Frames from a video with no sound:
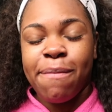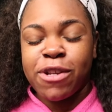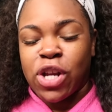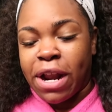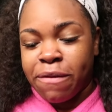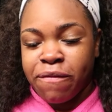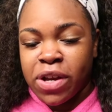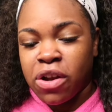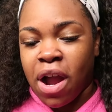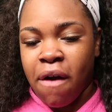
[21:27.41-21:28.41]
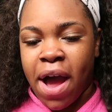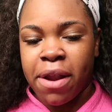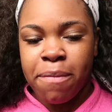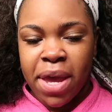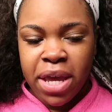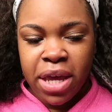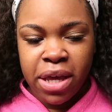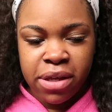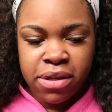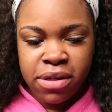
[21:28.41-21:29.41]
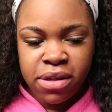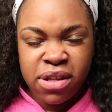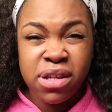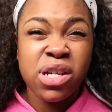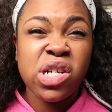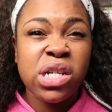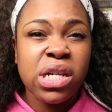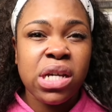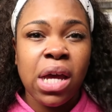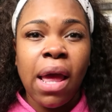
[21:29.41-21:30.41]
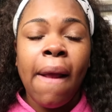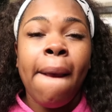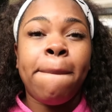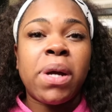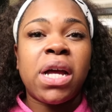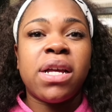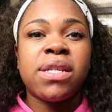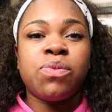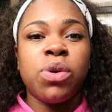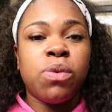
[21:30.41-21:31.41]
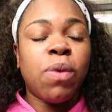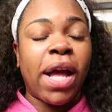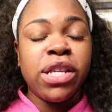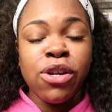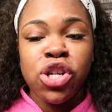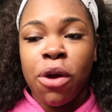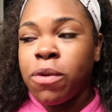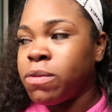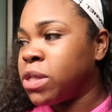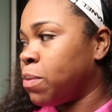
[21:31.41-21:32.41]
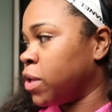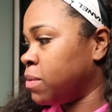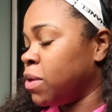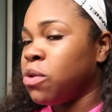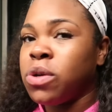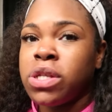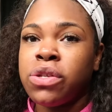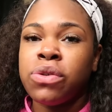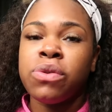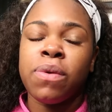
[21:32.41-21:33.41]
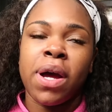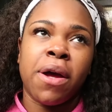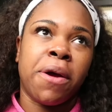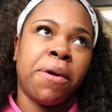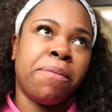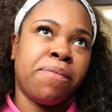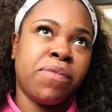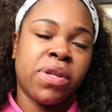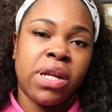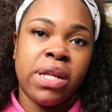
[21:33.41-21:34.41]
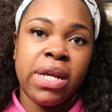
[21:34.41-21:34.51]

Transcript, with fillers: I'm gonna try to figure out how to make it look good because we I told y'all we were supposed to be going to um,